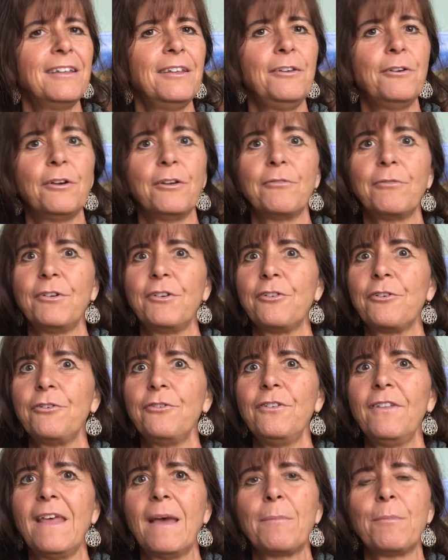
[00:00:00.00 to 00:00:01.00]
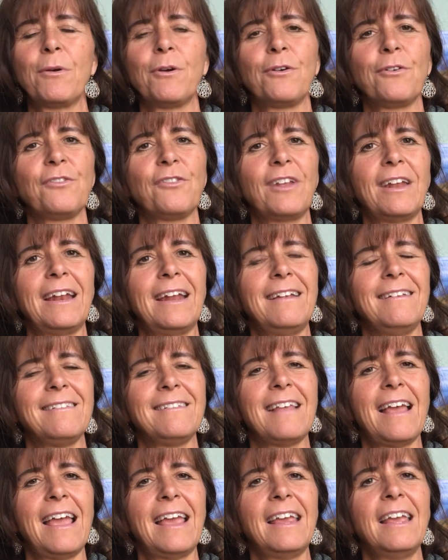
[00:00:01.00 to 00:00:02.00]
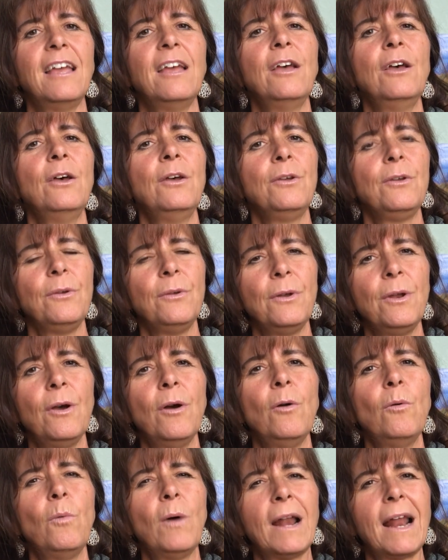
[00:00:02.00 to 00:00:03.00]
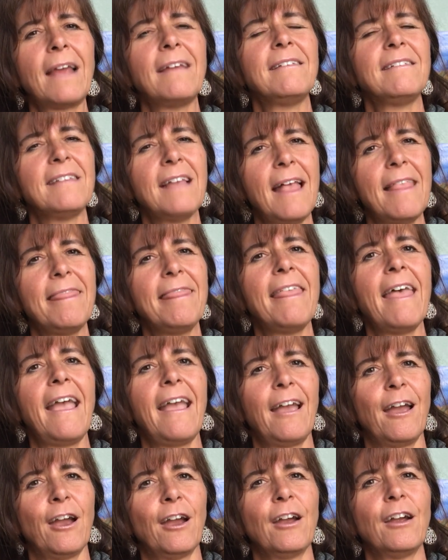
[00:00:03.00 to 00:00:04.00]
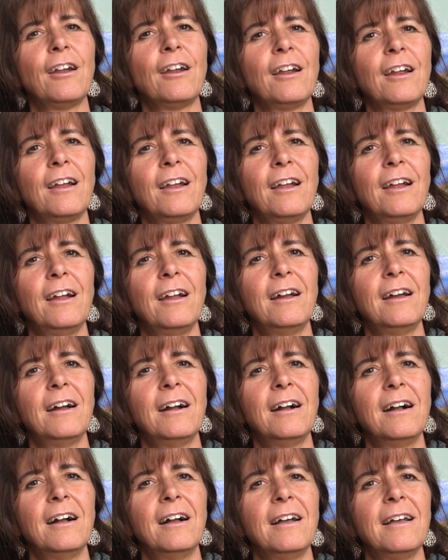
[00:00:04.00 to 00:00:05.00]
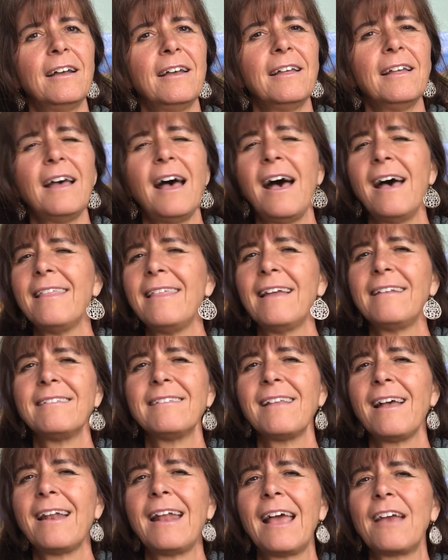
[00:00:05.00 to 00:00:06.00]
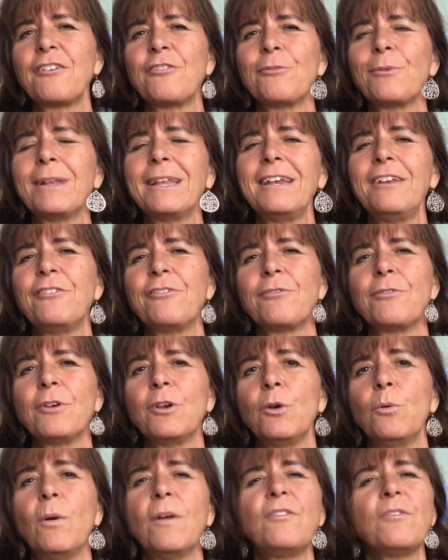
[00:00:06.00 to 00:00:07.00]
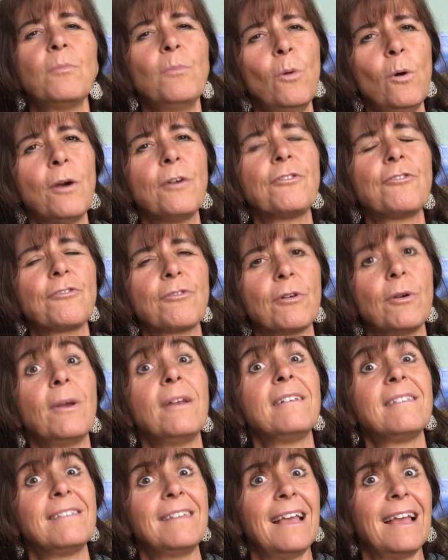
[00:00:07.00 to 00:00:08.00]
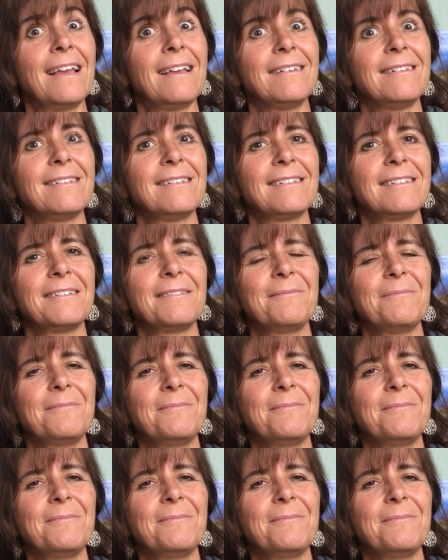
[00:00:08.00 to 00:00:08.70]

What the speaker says: you could return to that person and say, you know, what I said there, that's not actually true. What's more true is this.